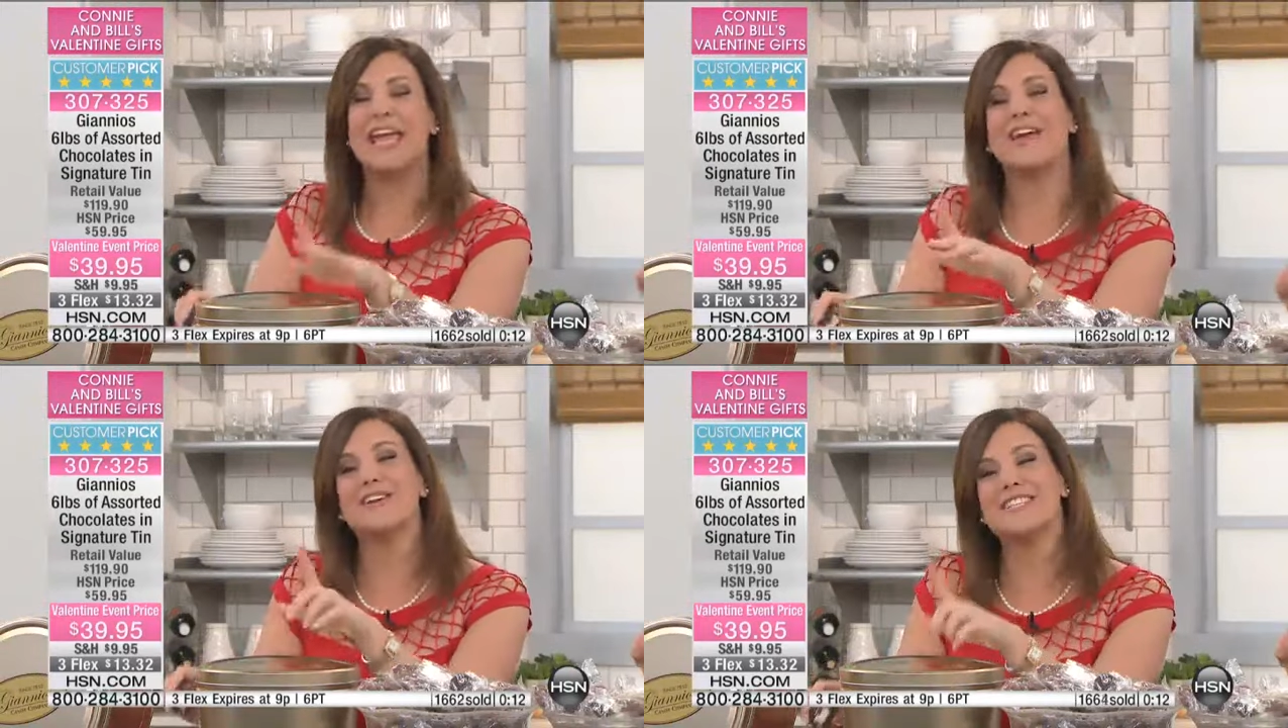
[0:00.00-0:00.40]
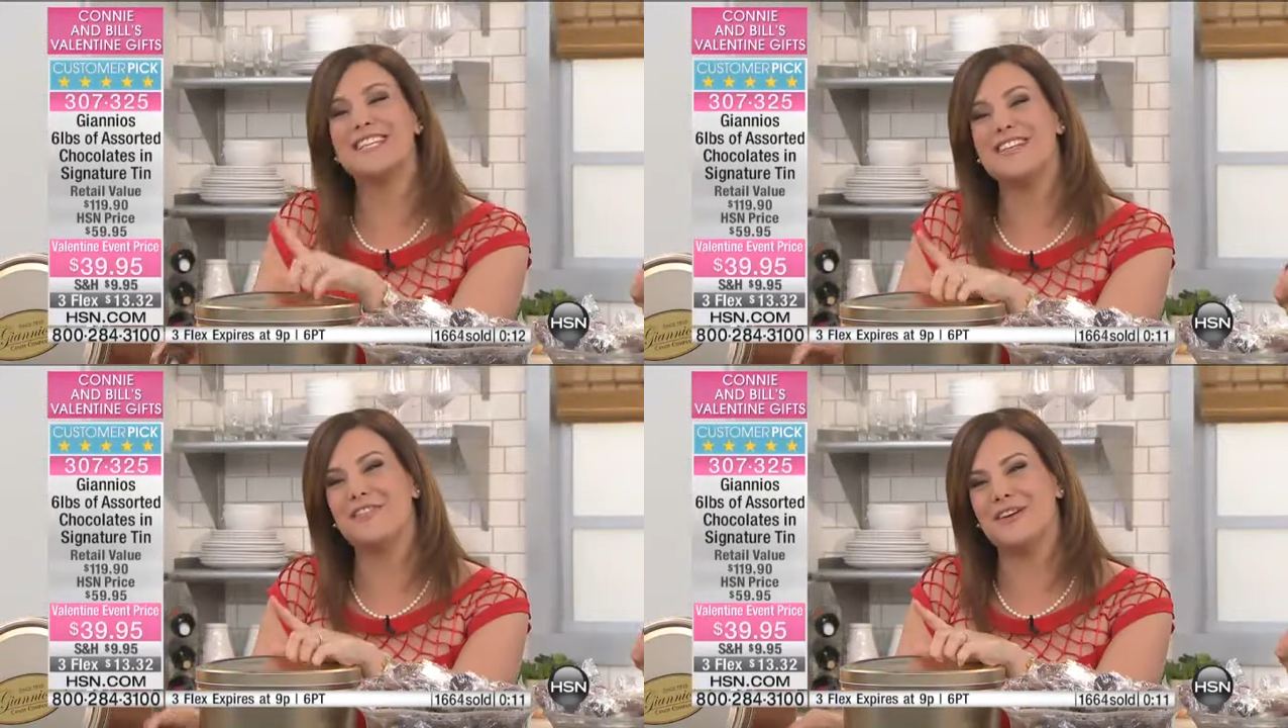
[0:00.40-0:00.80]
Here's
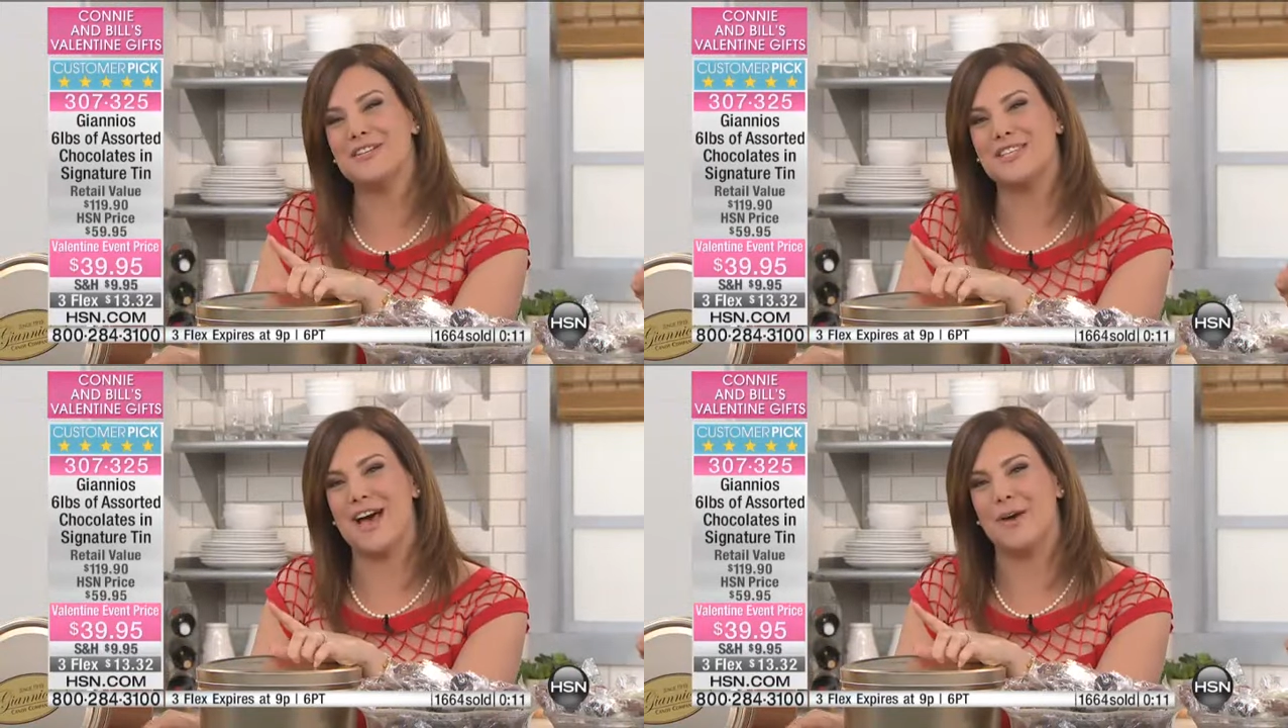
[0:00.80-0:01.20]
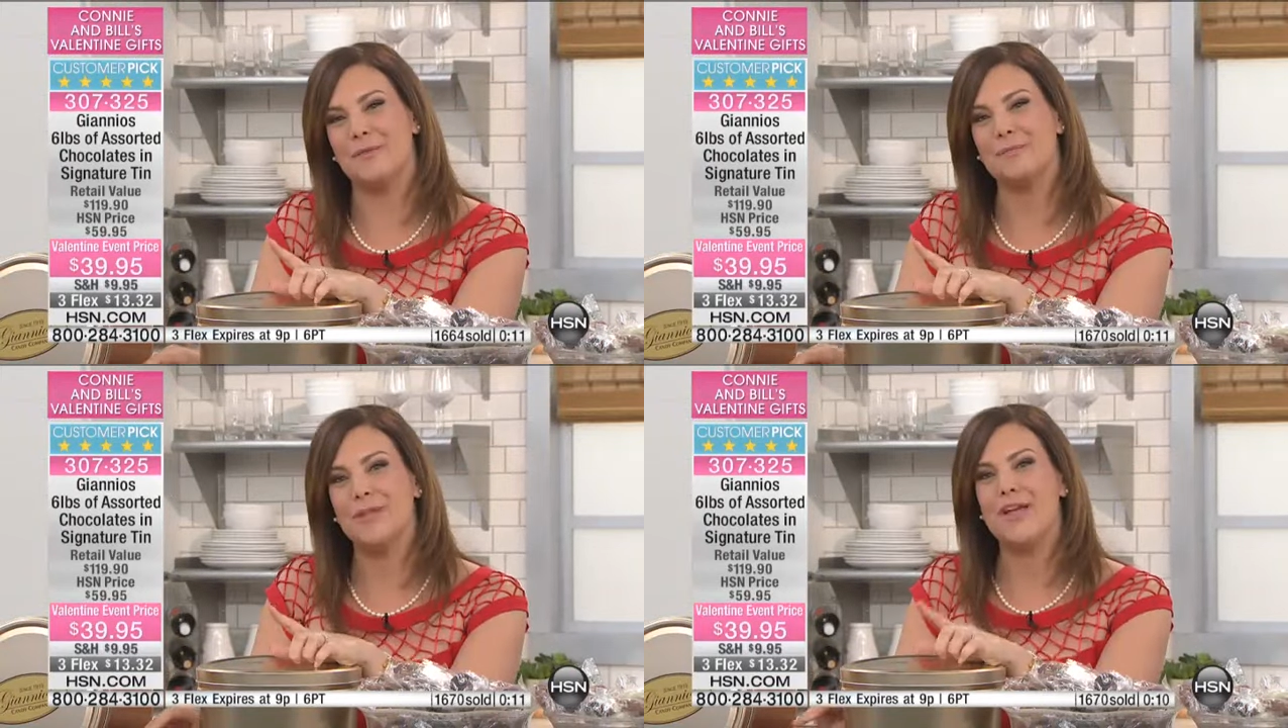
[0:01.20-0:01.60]
the difference, though.
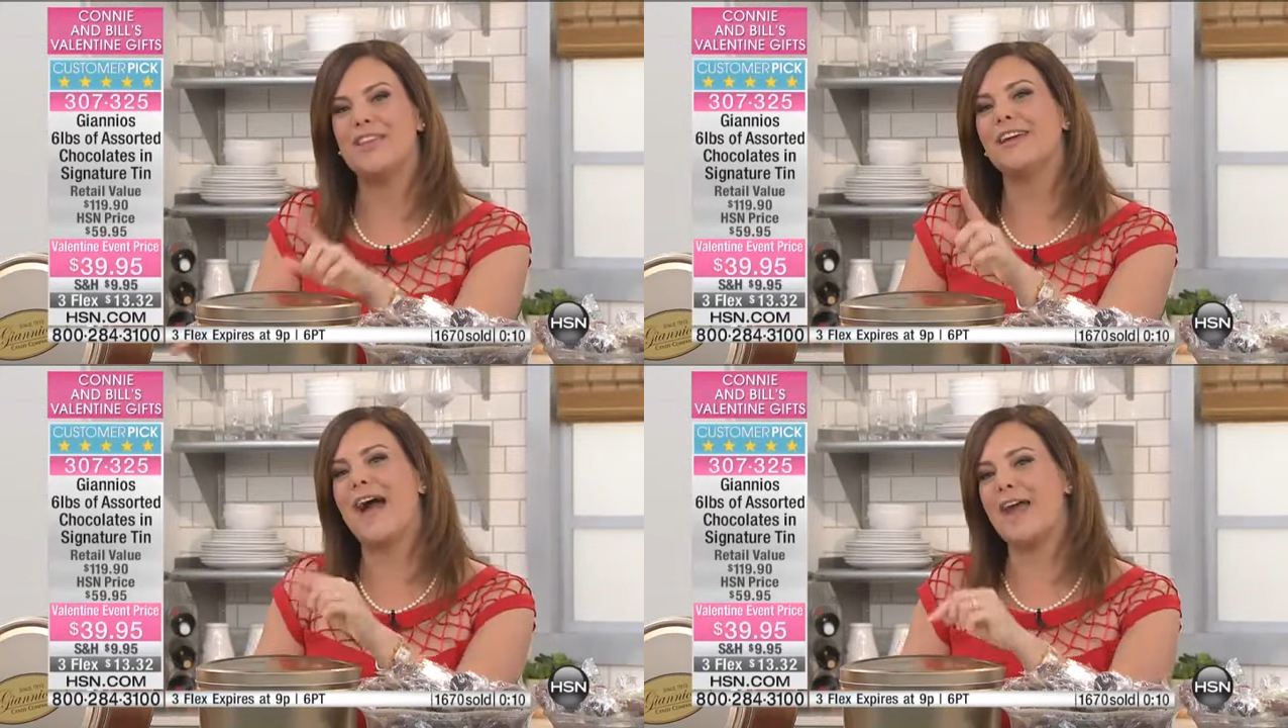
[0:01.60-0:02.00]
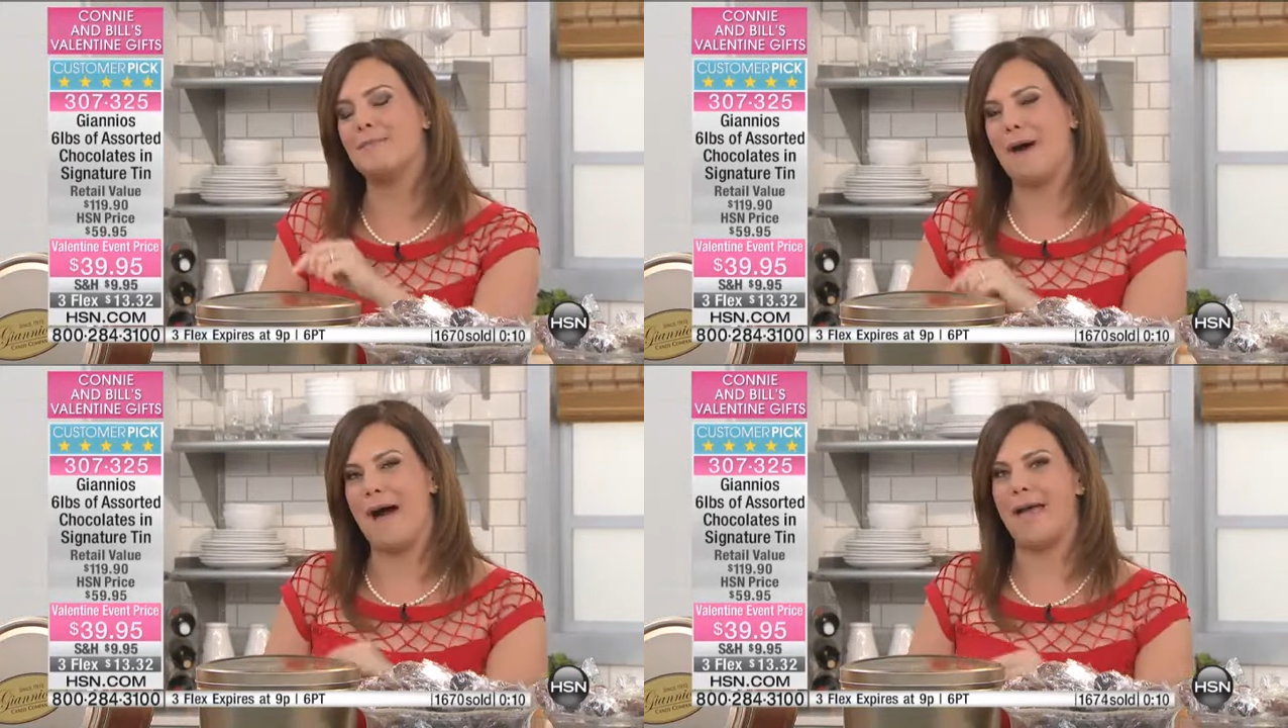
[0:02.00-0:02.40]
You gotta
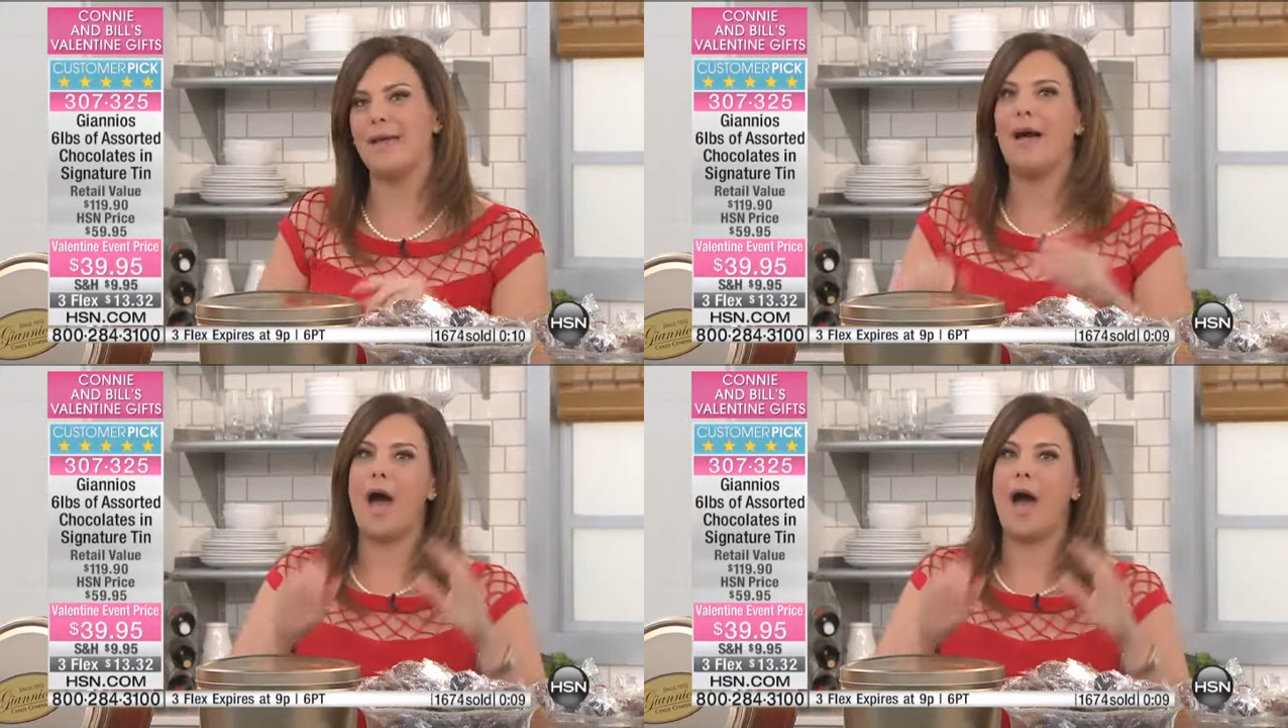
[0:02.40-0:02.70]
buy